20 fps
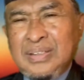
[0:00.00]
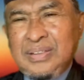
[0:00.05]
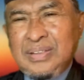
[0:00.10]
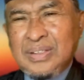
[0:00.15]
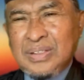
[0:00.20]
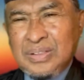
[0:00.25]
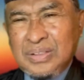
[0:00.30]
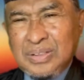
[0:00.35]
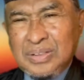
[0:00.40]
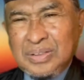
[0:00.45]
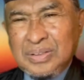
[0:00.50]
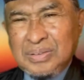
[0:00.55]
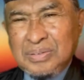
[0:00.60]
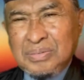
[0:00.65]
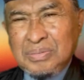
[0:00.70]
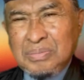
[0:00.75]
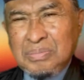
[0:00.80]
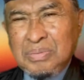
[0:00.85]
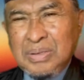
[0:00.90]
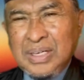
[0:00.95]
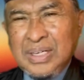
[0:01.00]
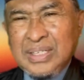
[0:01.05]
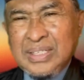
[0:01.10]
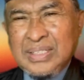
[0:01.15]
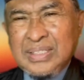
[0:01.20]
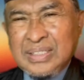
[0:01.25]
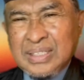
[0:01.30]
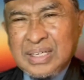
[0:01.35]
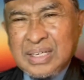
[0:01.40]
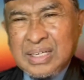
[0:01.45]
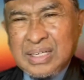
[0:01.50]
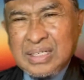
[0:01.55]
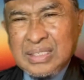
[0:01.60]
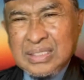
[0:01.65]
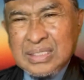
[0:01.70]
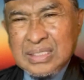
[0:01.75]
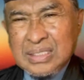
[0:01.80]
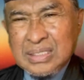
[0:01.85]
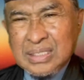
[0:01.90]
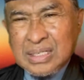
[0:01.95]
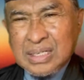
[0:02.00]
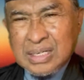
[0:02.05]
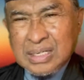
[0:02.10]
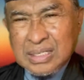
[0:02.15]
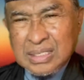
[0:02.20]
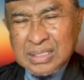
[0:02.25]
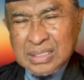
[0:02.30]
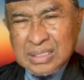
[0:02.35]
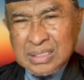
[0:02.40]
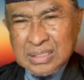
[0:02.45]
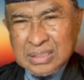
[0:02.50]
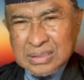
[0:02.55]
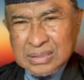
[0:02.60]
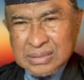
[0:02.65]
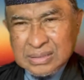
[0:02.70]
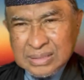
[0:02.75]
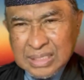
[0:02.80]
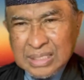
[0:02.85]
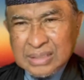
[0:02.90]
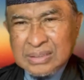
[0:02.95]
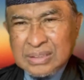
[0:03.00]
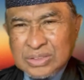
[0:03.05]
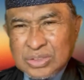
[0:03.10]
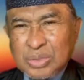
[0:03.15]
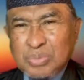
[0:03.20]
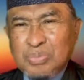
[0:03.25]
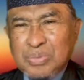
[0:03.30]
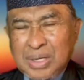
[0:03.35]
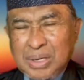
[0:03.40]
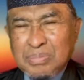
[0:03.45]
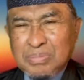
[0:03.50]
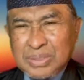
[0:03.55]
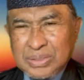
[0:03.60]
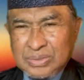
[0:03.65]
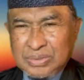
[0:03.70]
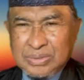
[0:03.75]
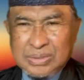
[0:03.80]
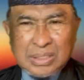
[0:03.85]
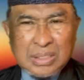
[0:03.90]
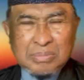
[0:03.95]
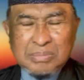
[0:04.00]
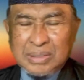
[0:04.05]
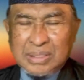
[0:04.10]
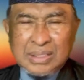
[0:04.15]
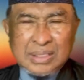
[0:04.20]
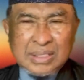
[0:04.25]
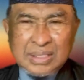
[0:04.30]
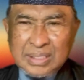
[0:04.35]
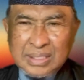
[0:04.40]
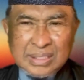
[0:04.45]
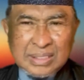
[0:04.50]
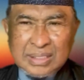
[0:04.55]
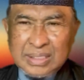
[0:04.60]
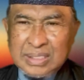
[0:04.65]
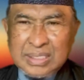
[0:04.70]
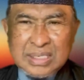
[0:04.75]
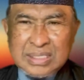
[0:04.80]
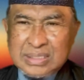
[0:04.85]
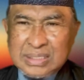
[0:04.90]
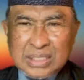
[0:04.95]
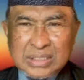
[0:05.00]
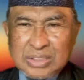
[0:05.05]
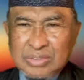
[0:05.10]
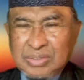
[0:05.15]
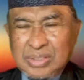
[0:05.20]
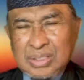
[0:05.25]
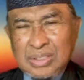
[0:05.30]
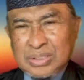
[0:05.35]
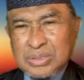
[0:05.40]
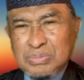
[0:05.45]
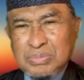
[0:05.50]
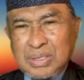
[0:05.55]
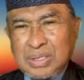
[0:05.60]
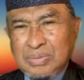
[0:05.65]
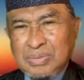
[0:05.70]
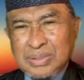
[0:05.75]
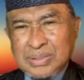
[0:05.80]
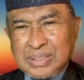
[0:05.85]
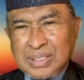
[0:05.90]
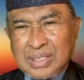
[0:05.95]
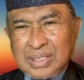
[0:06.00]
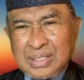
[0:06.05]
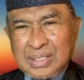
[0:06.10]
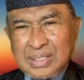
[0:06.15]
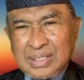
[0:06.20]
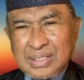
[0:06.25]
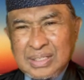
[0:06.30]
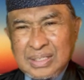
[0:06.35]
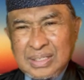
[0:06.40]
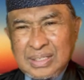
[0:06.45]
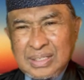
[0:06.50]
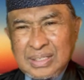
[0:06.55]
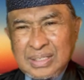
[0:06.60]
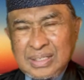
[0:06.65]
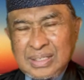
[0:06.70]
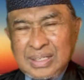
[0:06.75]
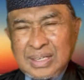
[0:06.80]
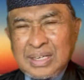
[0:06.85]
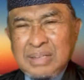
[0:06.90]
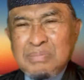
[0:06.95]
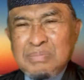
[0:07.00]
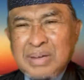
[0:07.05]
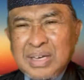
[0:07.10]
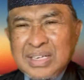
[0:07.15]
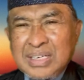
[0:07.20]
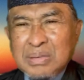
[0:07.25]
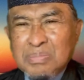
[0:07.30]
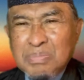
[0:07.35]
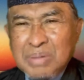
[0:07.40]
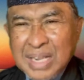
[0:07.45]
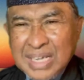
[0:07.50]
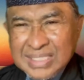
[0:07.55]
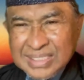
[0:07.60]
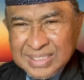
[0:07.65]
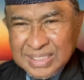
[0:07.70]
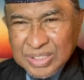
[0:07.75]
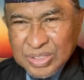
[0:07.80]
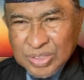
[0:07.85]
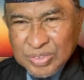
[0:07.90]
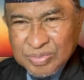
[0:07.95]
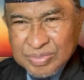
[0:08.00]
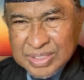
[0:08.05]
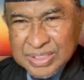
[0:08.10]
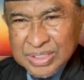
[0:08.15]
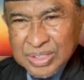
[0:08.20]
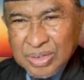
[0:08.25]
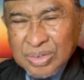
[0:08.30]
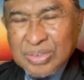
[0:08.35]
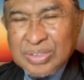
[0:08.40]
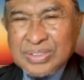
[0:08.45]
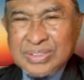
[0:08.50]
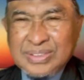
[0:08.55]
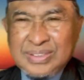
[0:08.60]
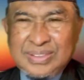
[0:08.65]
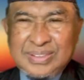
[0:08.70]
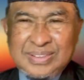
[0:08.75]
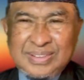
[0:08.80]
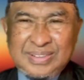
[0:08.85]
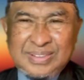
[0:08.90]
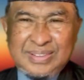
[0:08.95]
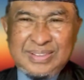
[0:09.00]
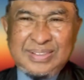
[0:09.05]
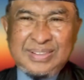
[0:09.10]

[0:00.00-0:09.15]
Ya Allah, by the status of Muhammad SAW, in the sight of Allah subhanahu wa ta'ala, and by the blessing of this cross.